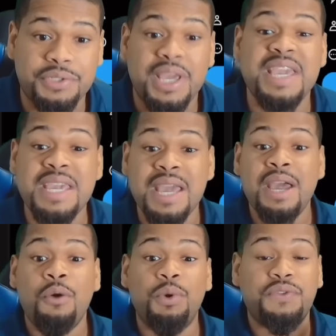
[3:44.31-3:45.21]
He
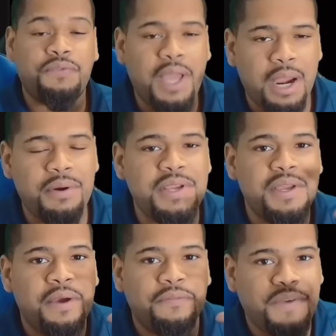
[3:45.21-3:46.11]
was very,
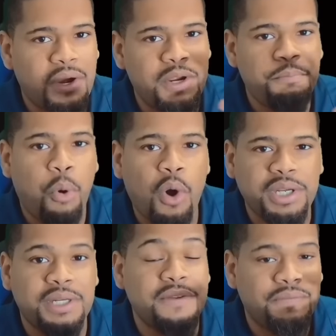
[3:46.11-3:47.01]
very
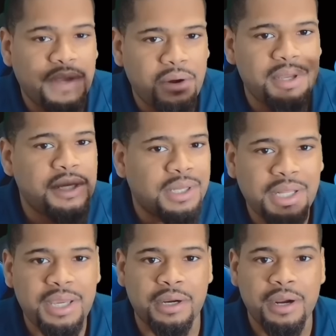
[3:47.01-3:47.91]
pointed and very
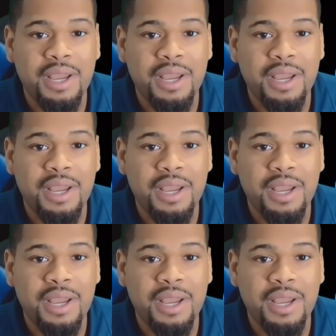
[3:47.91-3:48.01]
clear